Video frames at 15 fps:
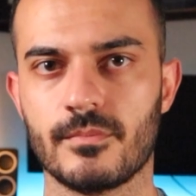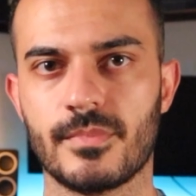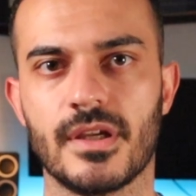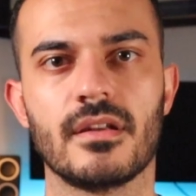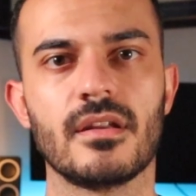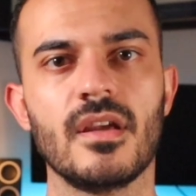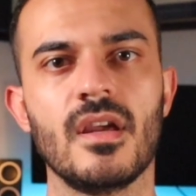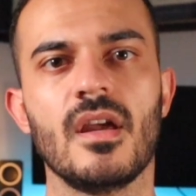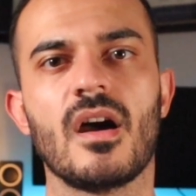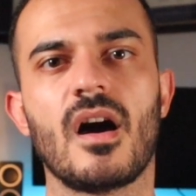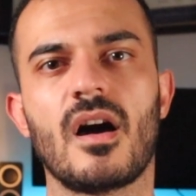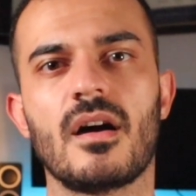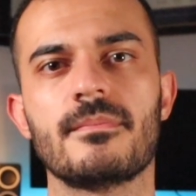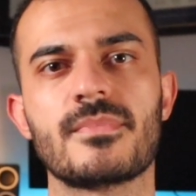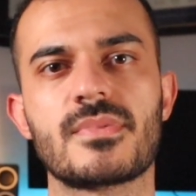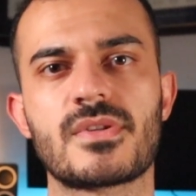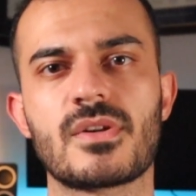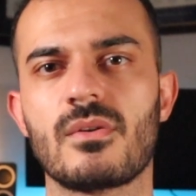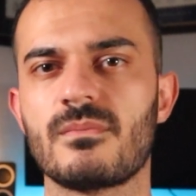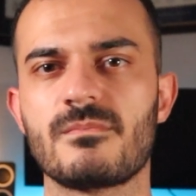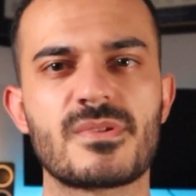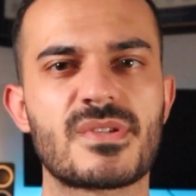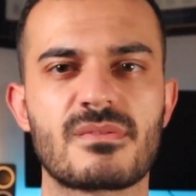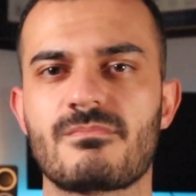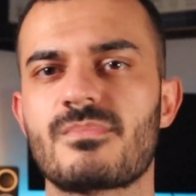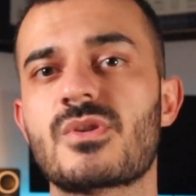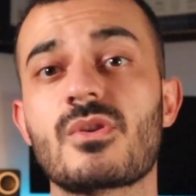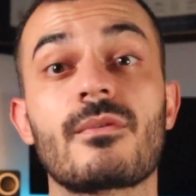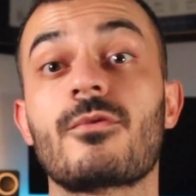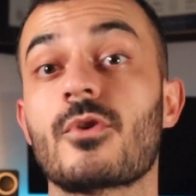bit. So
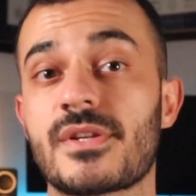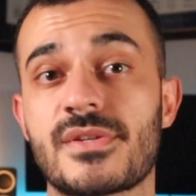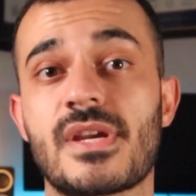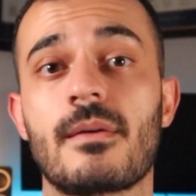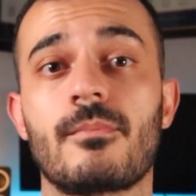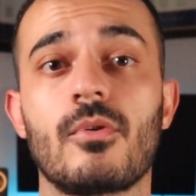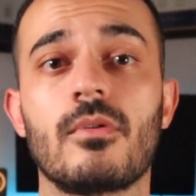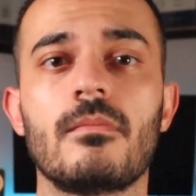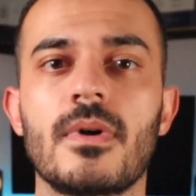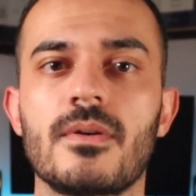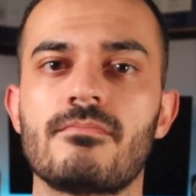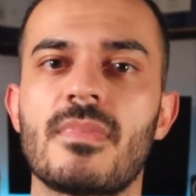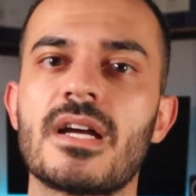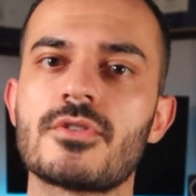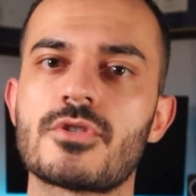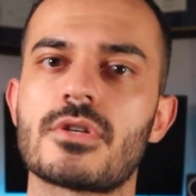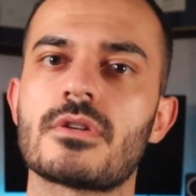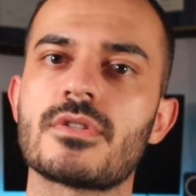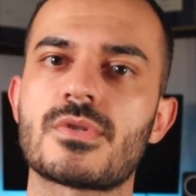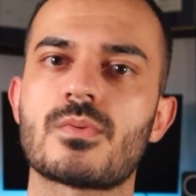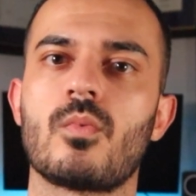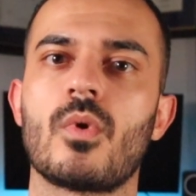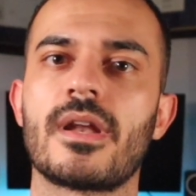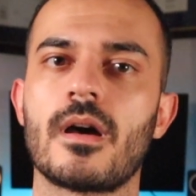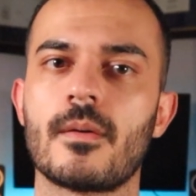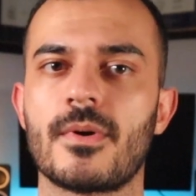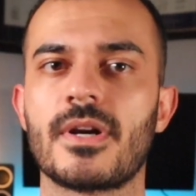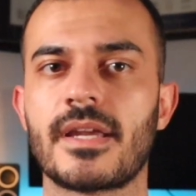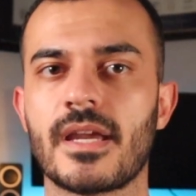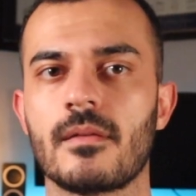for example, my insurance went up
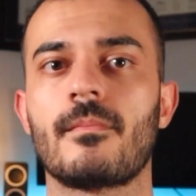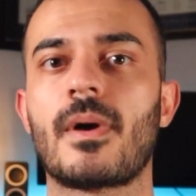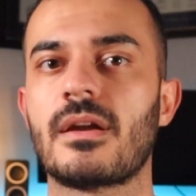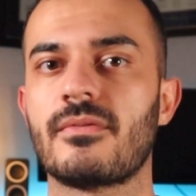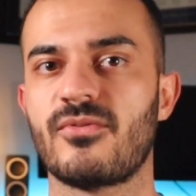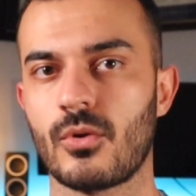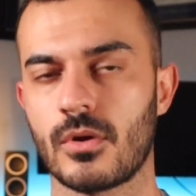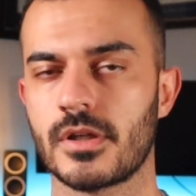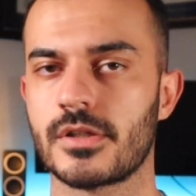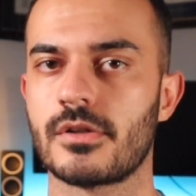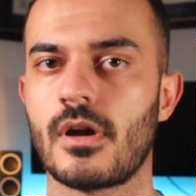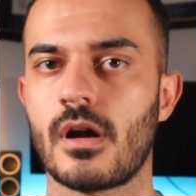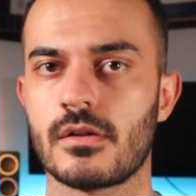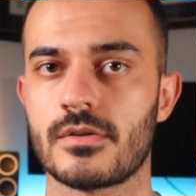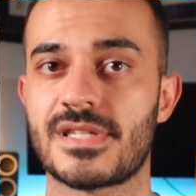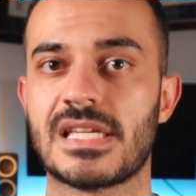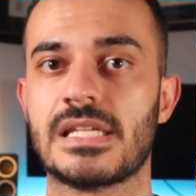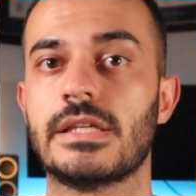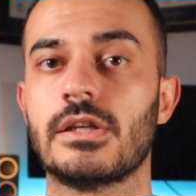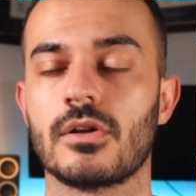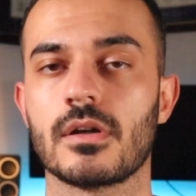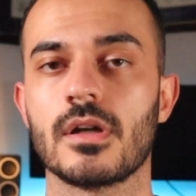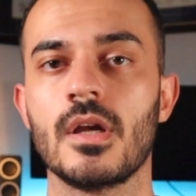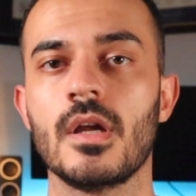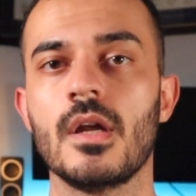again by $400 a year.